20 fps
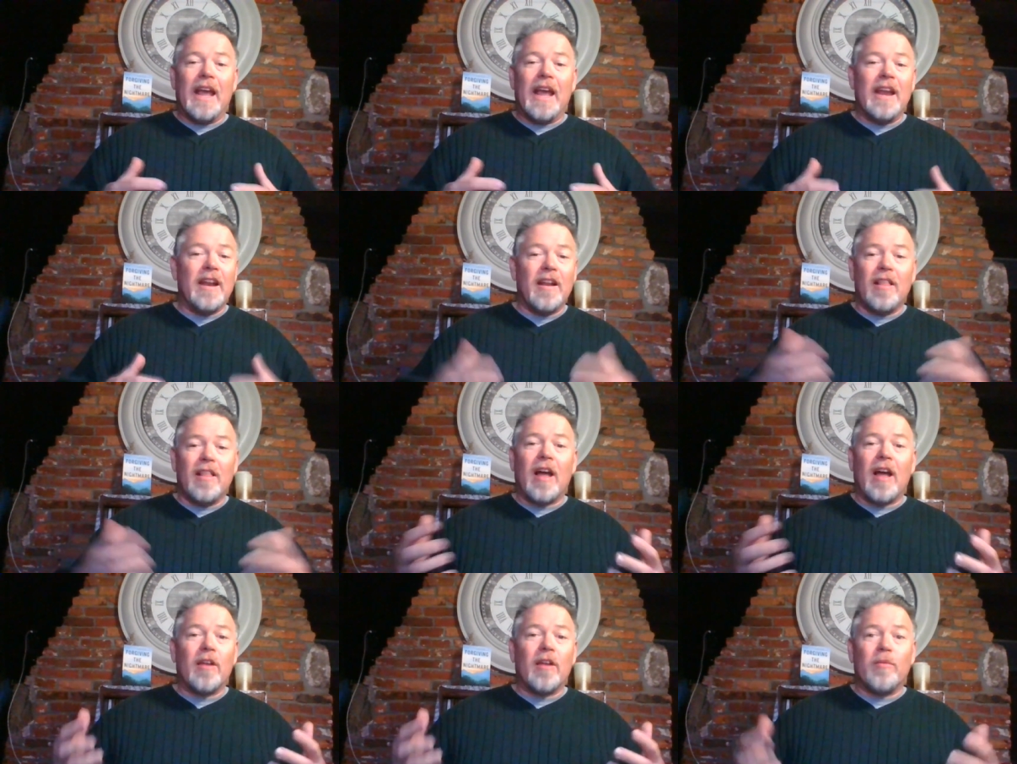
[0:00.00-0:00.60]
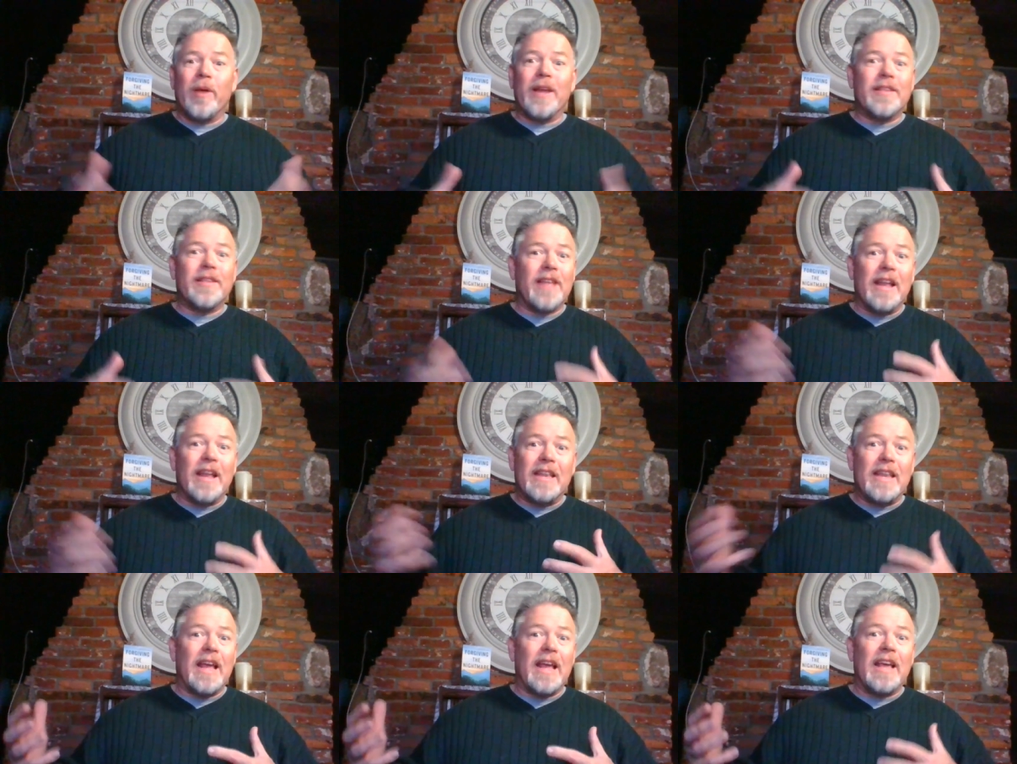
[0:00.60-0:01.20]
And in a lot of ways,
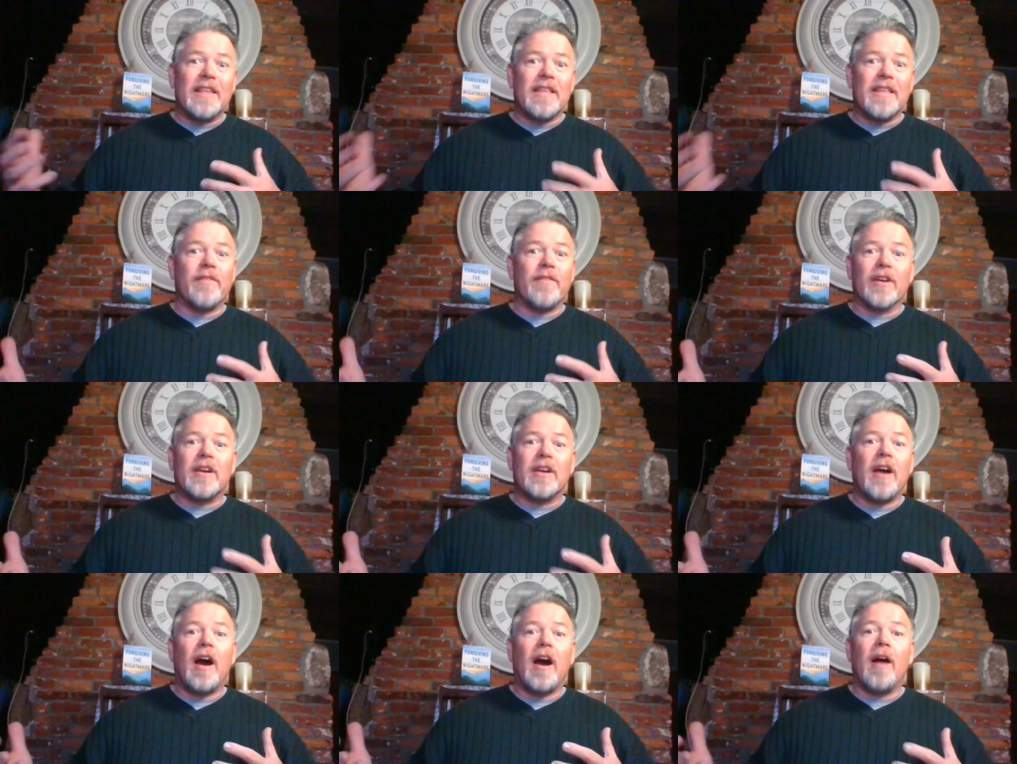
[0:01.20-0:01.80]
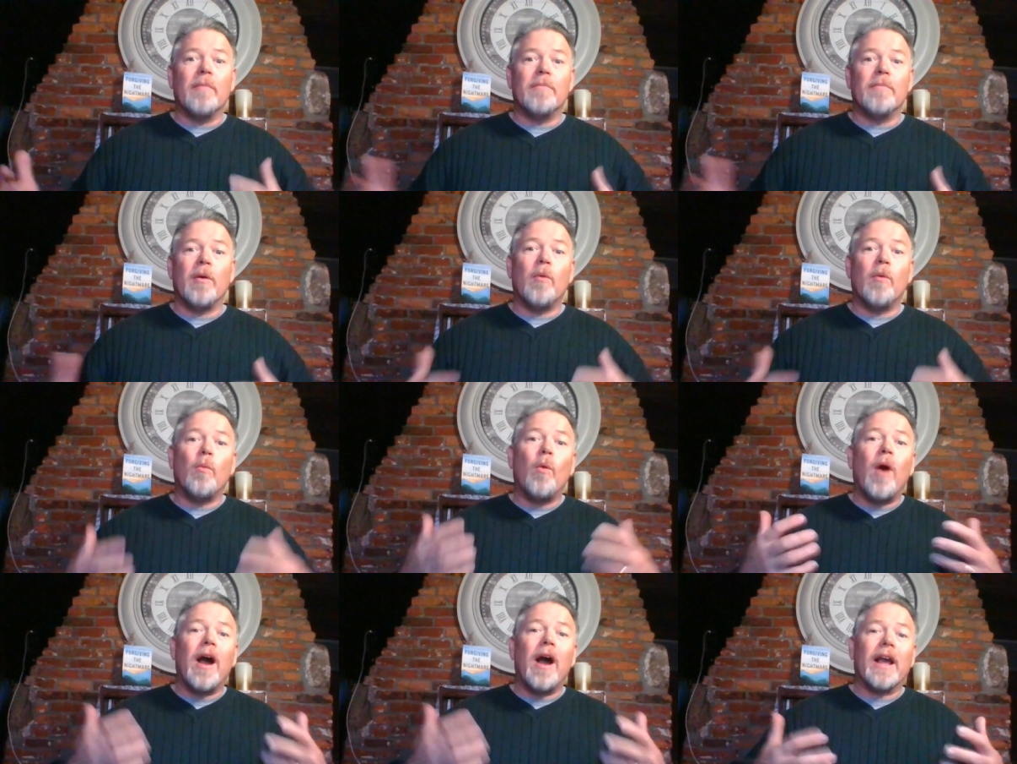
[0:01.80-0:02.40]
that day's never come.
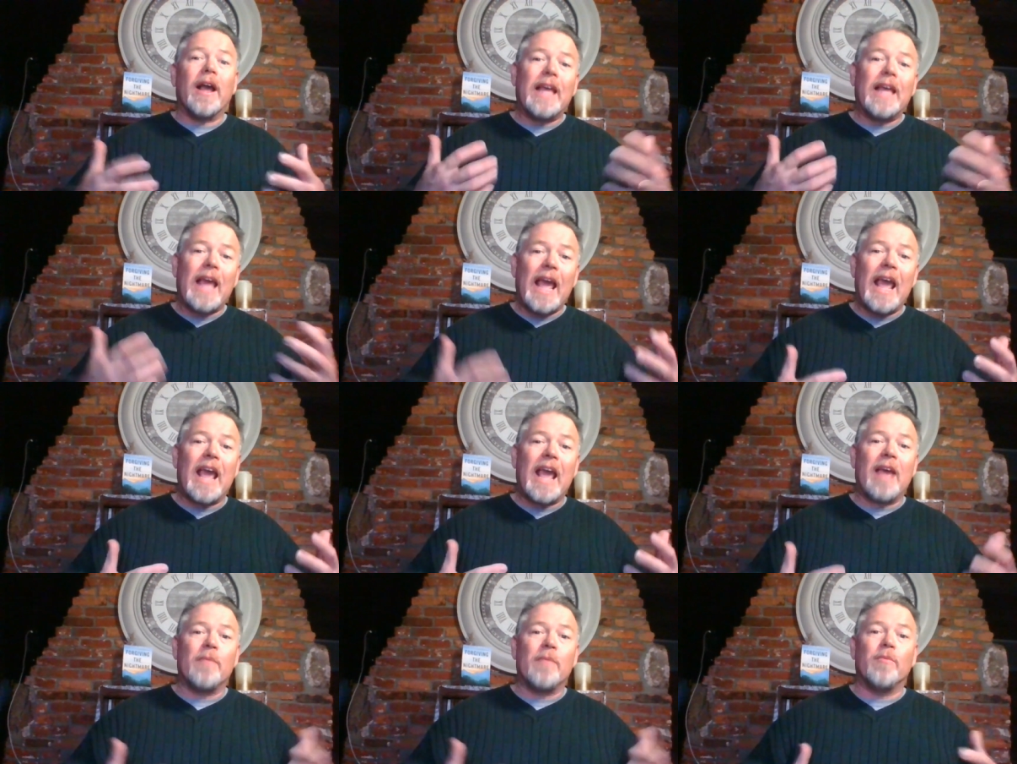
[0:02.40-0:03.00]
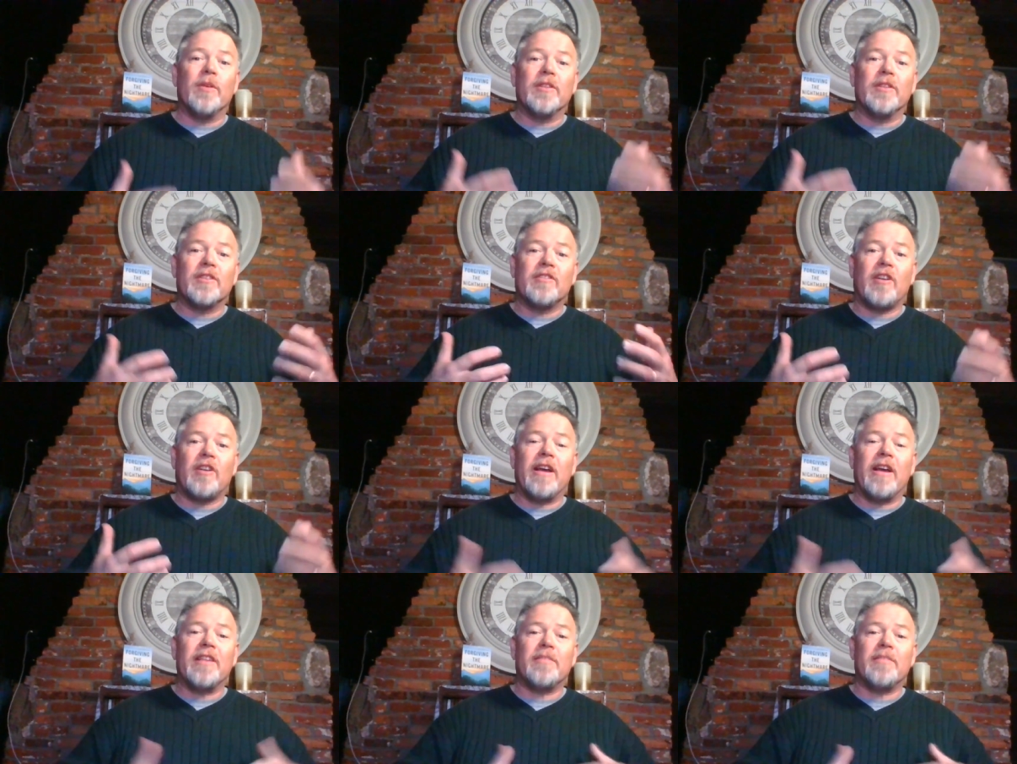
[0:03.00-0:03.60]
But what came was
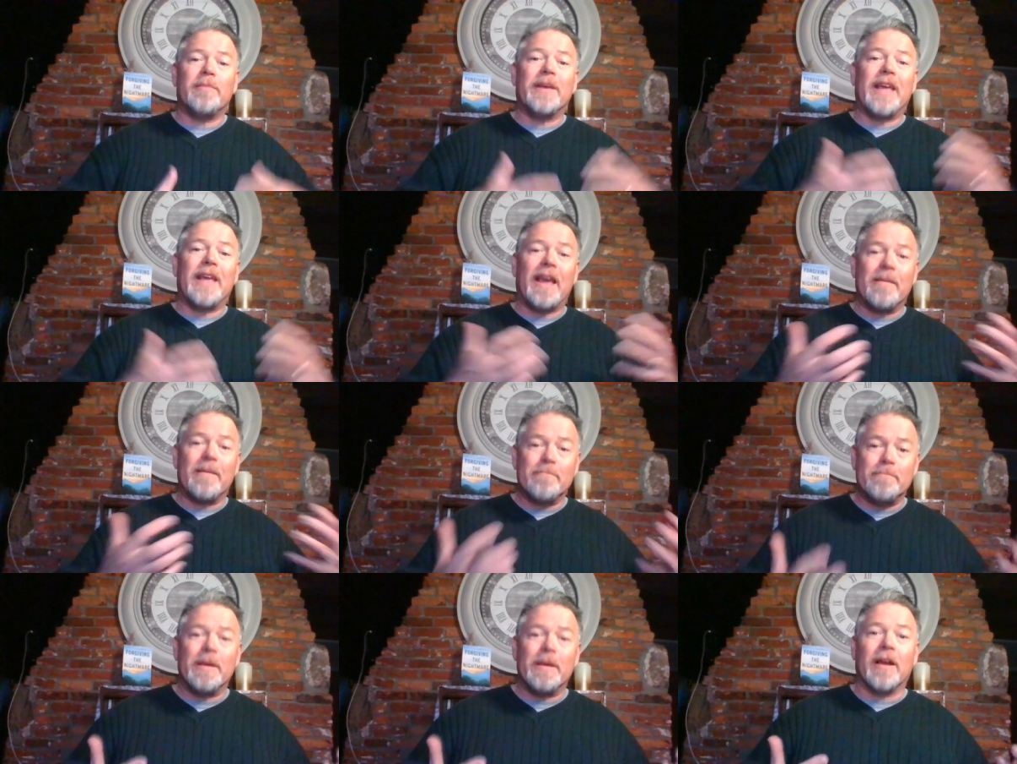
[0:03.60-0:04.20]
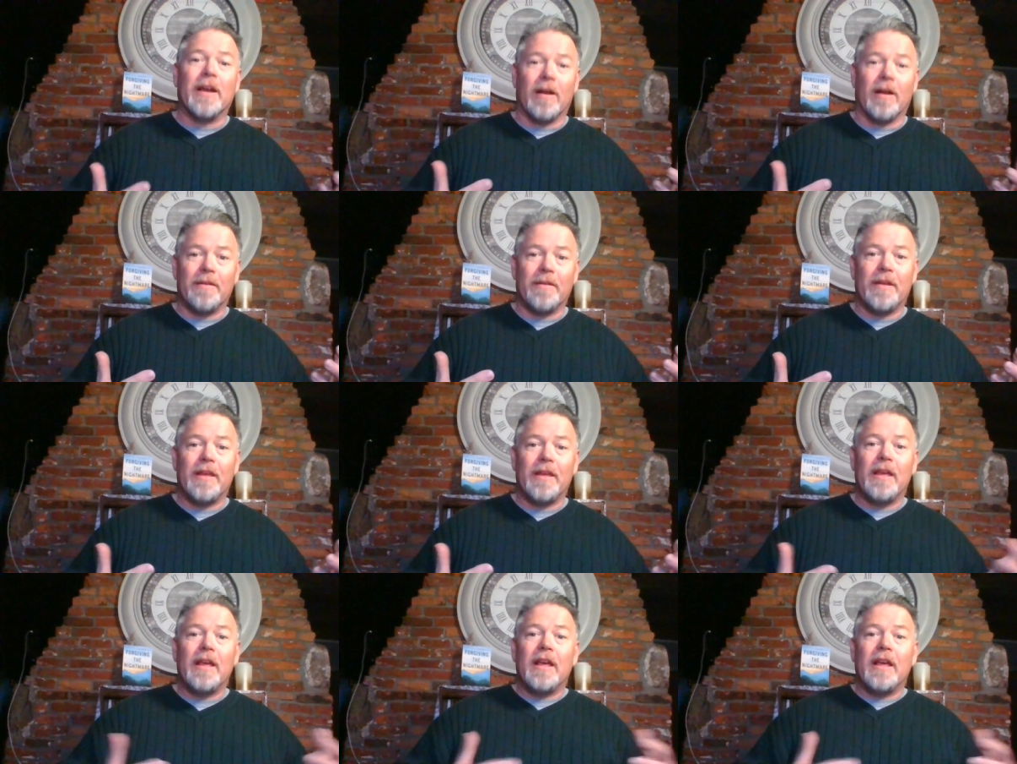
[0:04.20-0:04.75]
came mm. Christ bigger.